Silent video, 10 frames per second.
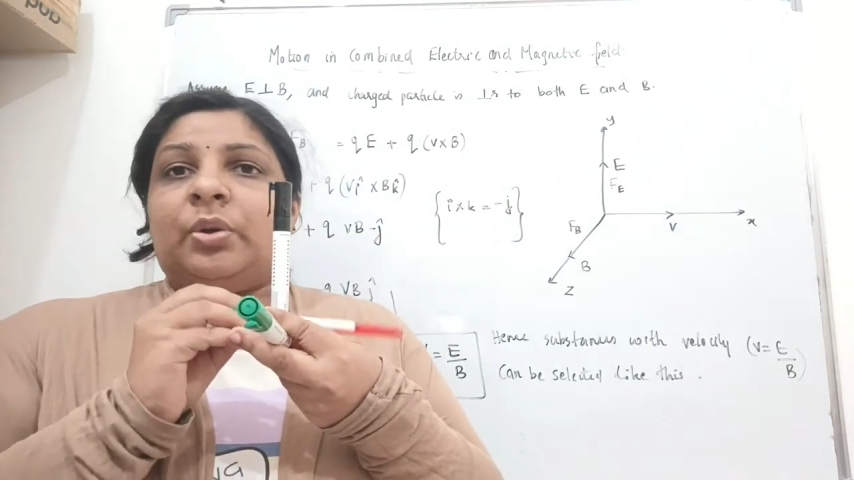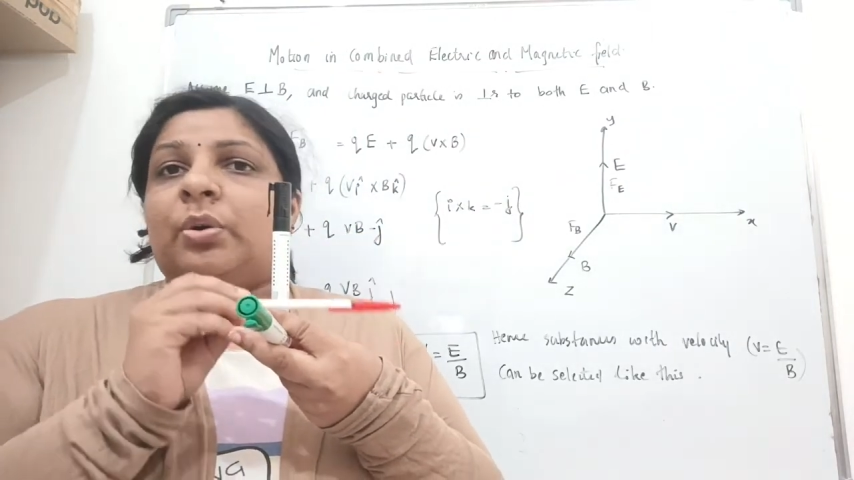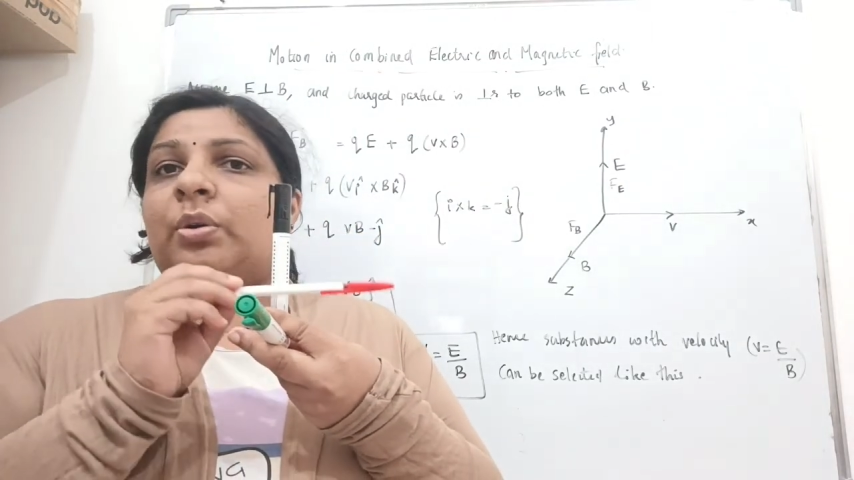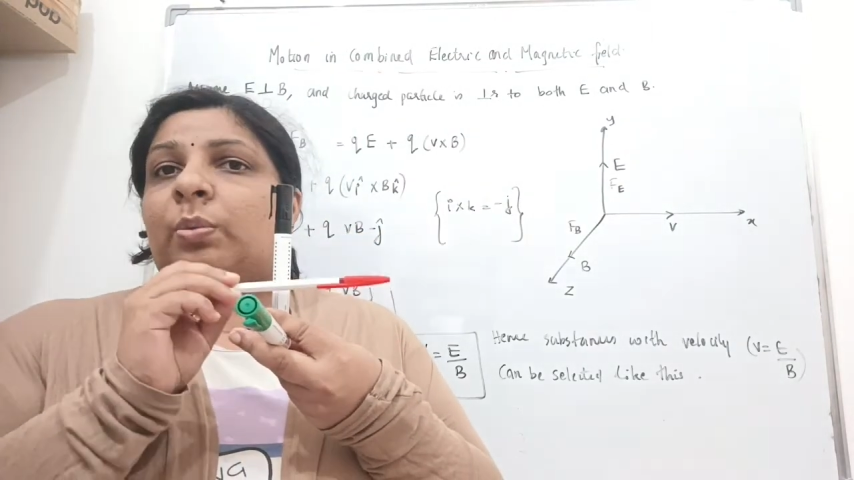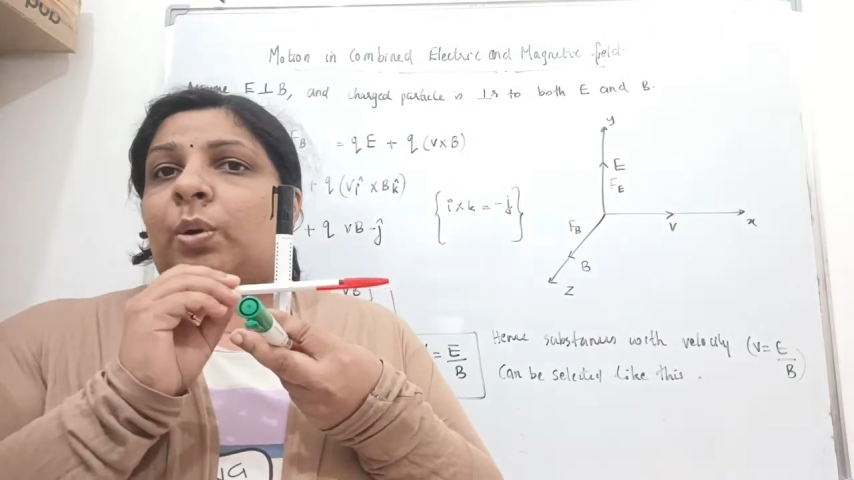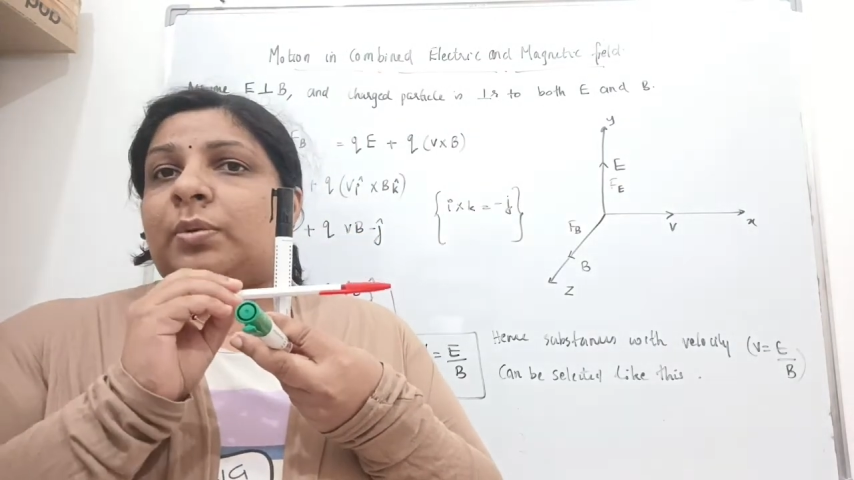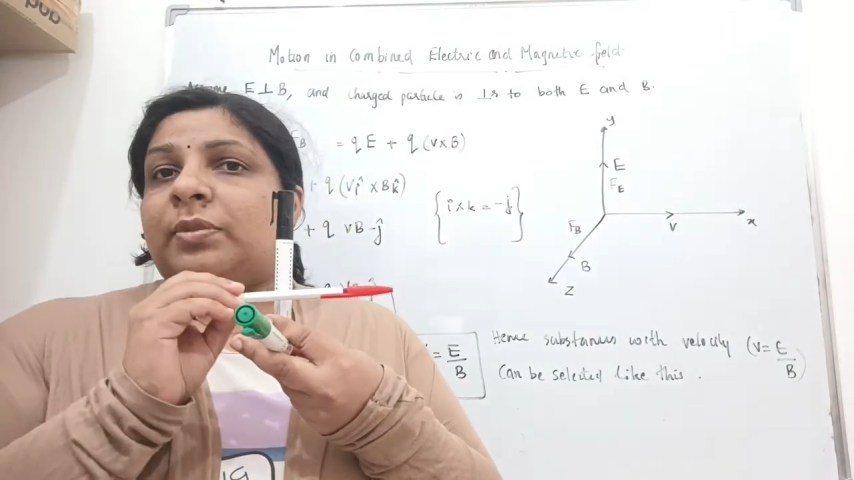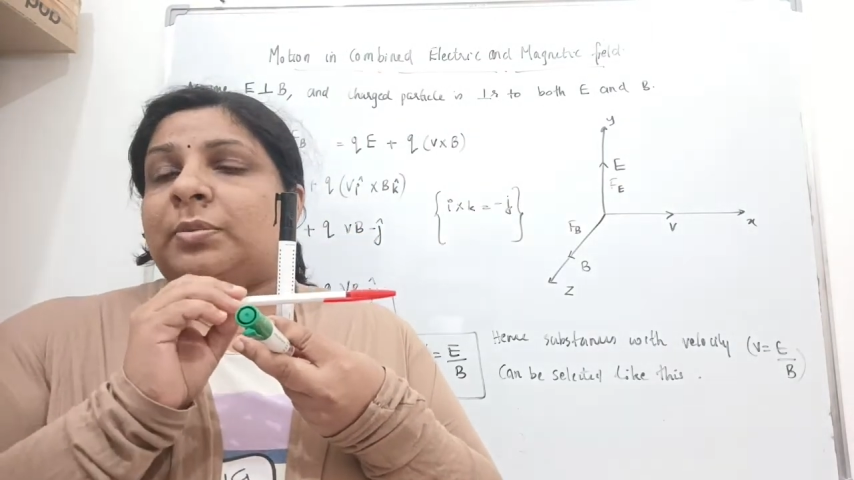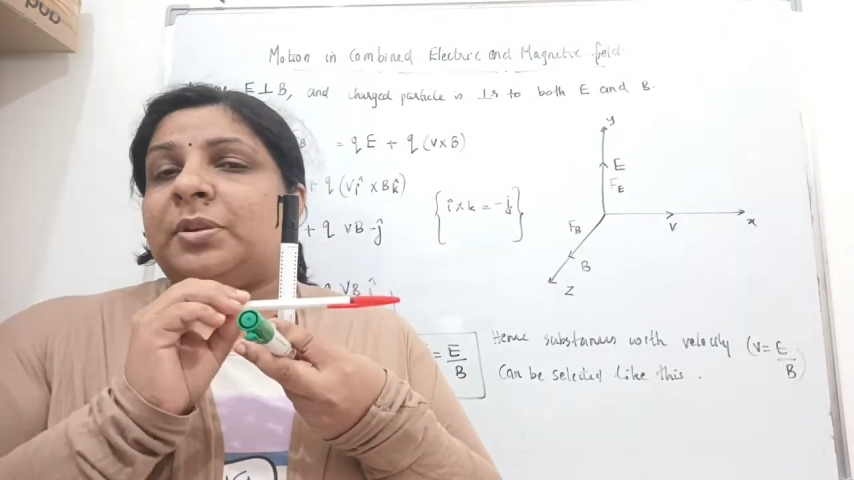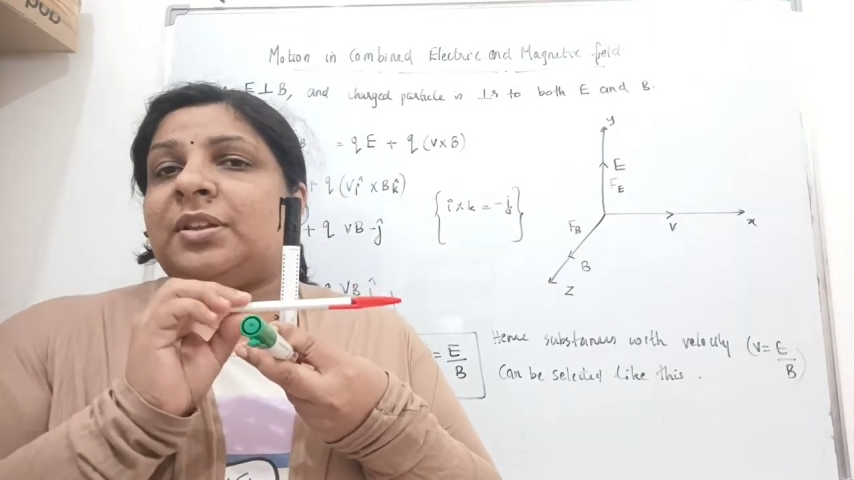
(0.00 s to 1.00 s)
or what
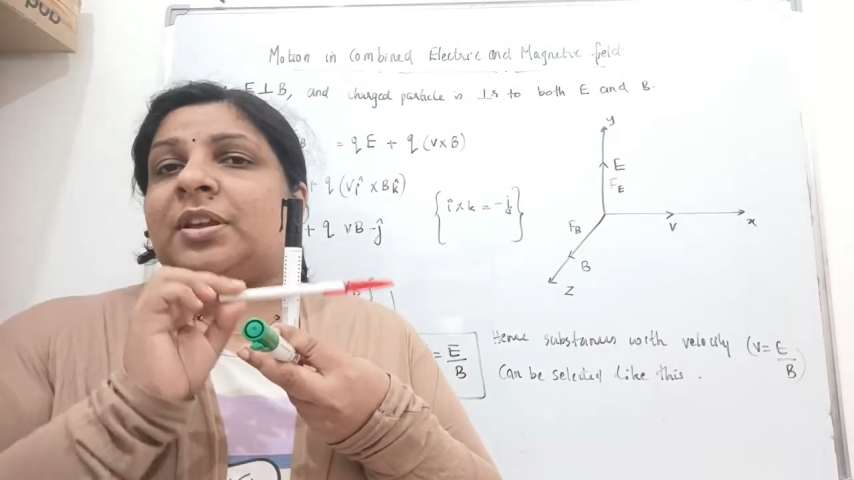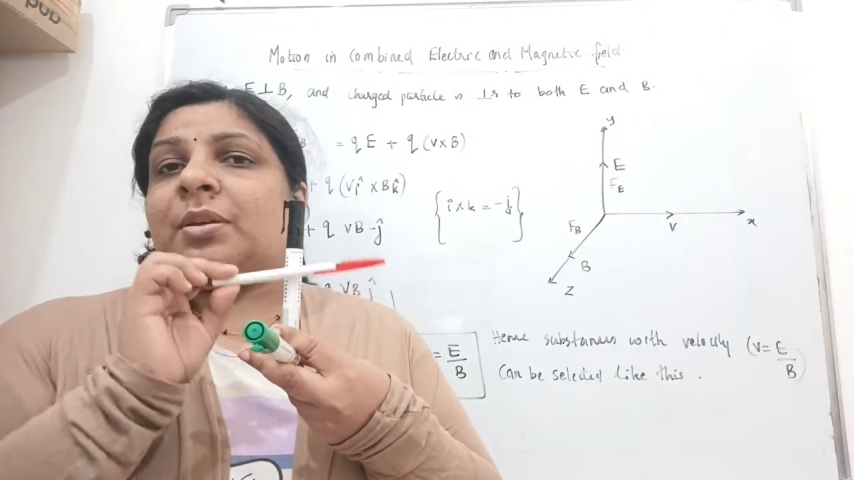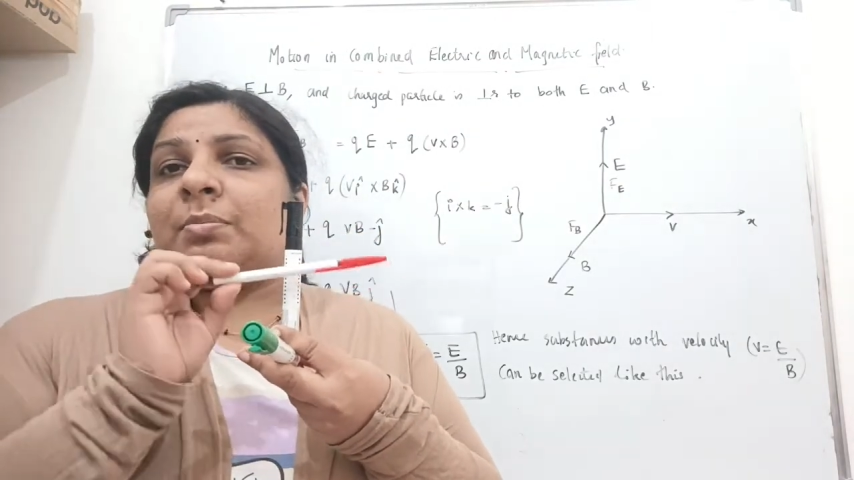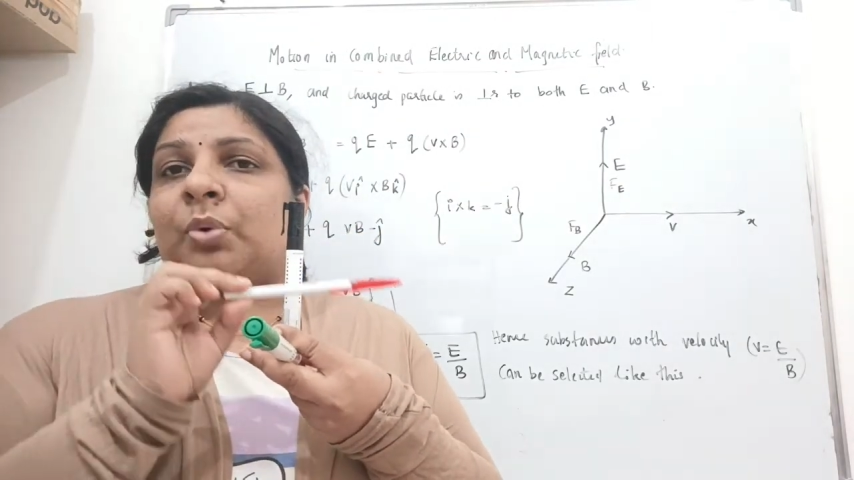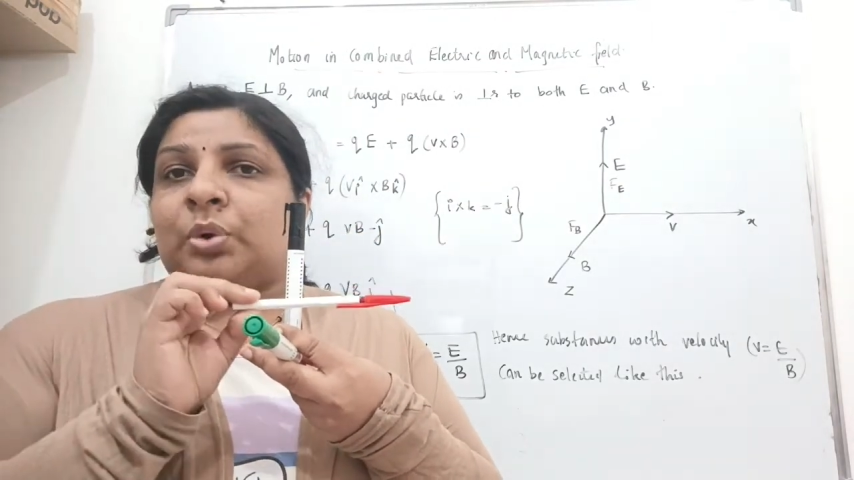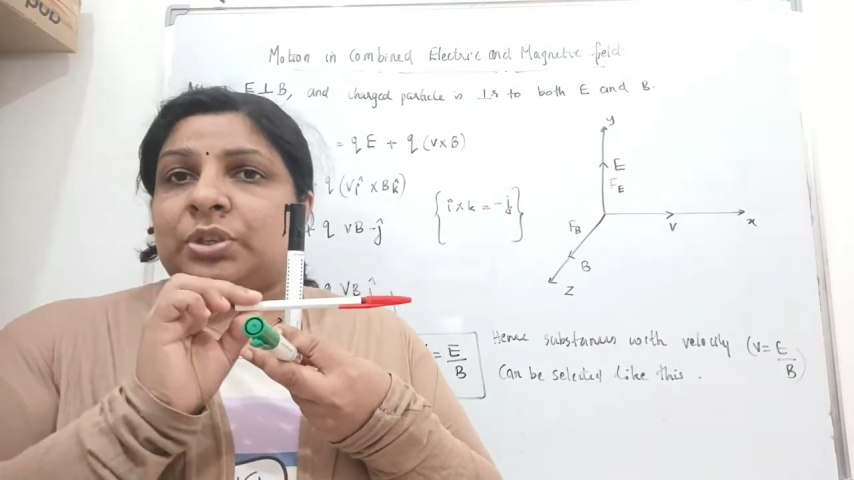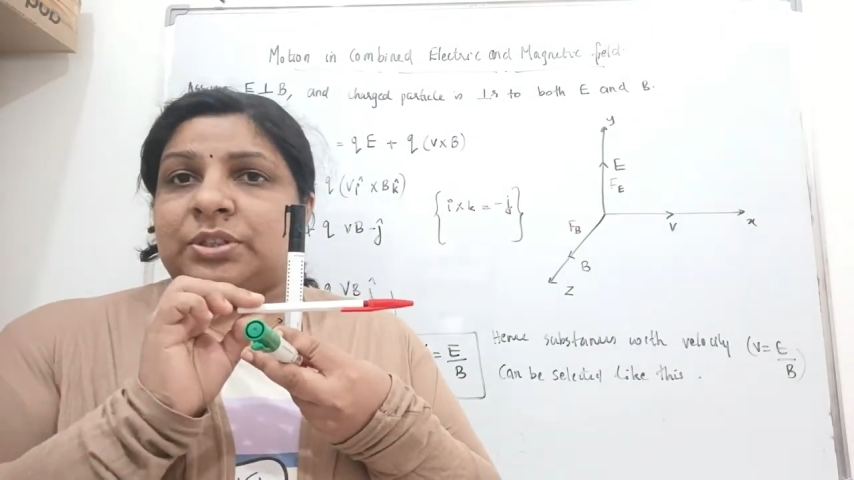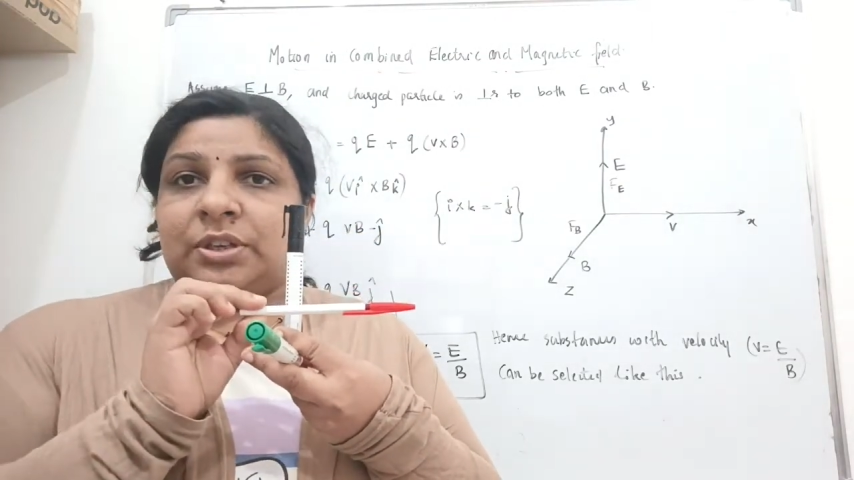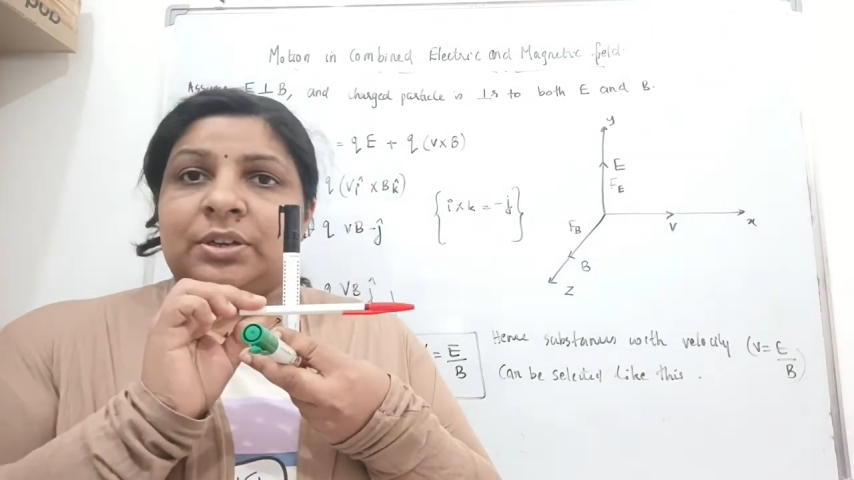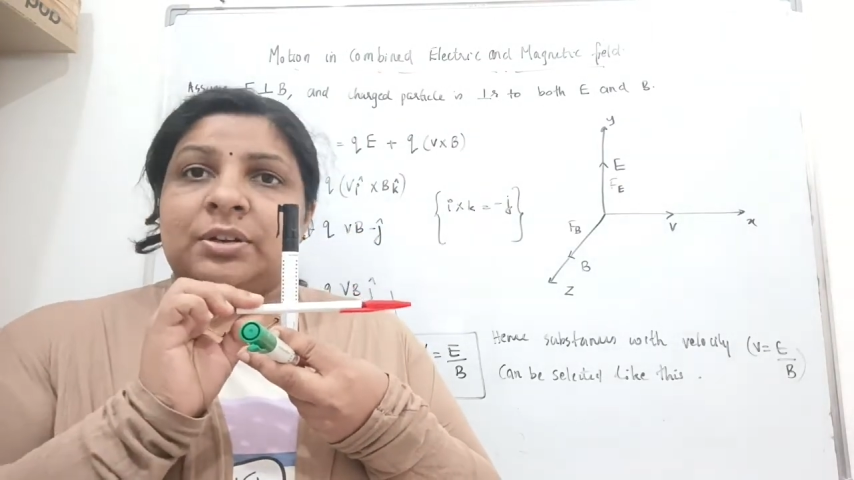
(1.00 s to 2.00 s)
will be the
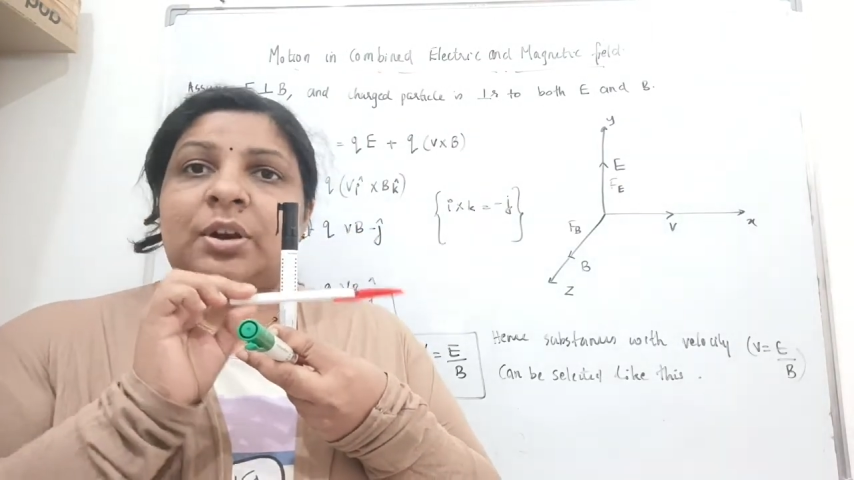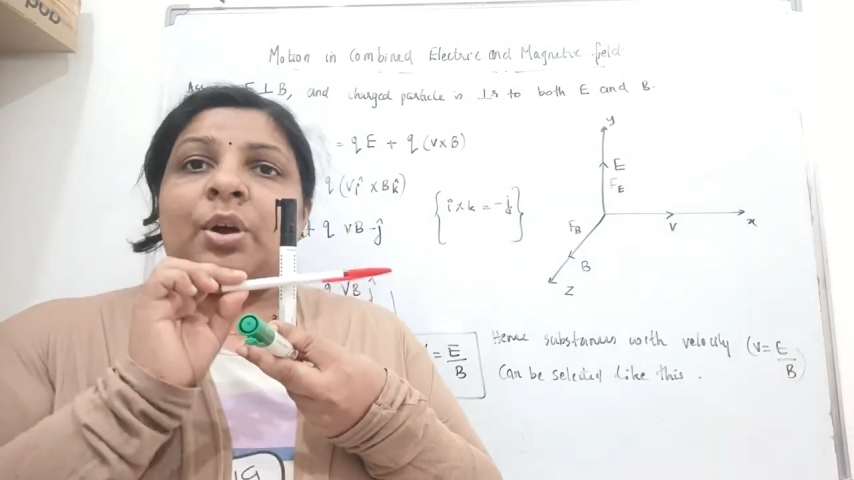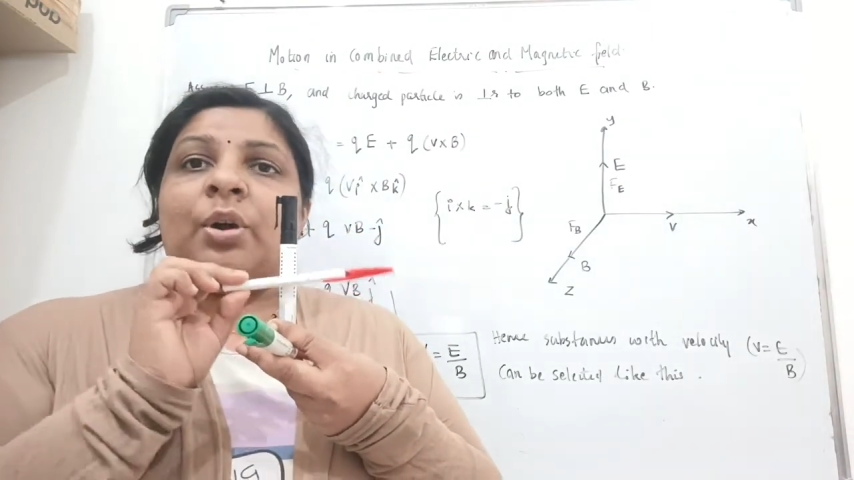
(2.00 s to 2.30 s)
motion